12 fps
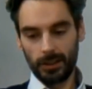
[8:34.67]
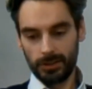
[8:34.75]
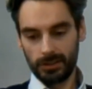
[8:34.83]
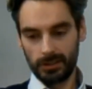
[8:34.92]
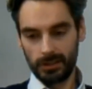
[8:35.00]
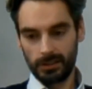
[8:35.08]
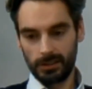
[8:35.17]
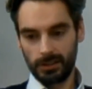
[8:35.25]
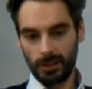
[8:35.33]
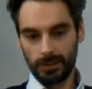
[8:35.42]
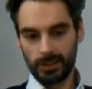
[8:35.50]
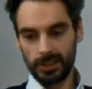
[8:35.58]

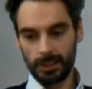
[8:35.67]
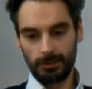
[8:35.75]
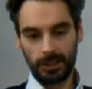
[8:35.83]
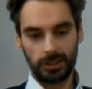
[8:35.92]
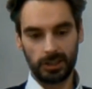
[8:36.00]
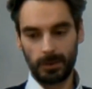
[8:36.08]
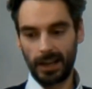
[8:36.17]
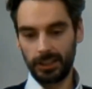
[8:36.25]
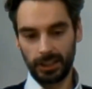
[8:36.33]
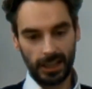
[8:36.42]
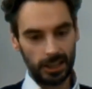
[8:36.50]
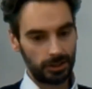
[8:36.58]
those considerations about
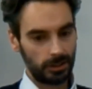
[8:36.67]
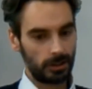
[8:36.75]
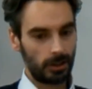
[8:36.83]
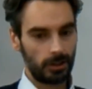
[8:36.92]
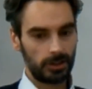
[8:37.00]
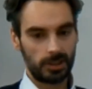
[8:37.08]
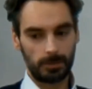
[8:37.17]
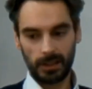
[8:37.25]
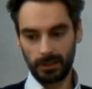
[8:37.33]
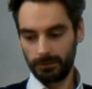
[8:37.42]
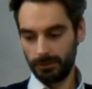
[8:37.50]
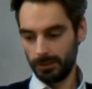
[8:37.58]
education costs,
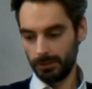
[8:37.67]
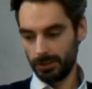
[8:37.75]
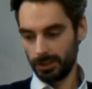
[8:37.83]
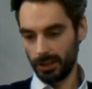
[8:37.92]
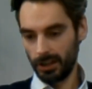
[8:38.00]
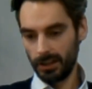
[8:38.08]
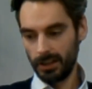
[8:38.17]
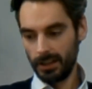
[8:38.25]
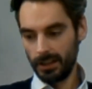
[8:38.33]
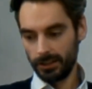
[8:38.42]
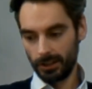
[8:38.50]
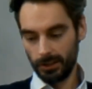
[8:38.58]
about the future,
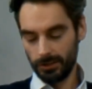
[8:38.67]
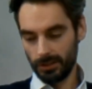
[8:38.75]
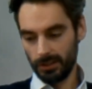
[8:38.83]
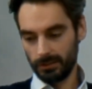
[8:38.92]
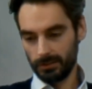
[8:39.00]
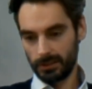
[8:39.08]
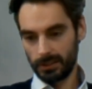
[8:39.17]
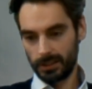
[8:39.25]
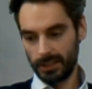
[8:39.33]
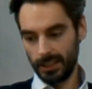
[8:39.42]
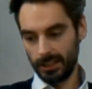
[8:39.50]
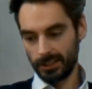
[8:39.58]
those are
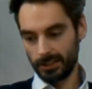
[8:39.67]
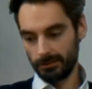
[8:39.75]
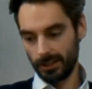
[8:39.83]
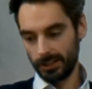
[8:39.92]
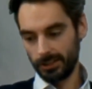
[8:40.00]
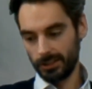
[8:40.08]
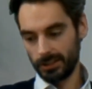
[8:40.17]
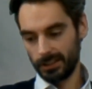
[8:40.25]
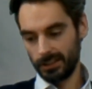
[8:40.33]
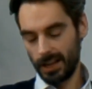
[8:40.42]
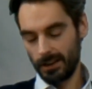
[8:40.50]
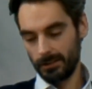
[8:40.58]
key considerations.
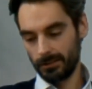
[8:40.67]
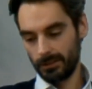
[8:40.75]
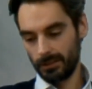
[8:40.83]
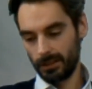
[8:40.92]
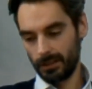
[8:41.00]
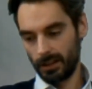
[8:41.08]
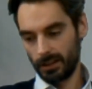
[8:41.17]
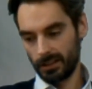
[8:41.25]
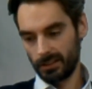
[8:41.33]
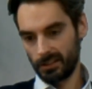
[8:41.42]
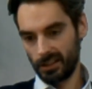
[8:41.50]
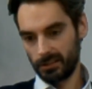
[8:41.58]
And then
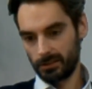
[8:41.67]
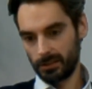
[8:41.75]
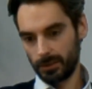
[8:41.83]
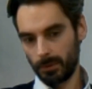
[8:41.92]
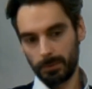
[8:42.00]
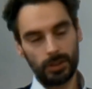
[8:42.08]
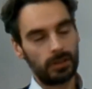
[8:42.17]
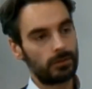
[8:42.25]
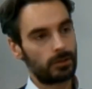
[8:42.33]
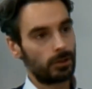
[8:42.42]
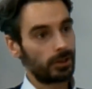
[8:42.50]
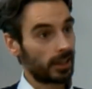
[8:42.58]
it's probably
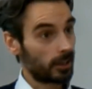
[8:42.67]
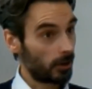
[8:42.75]
useful to look at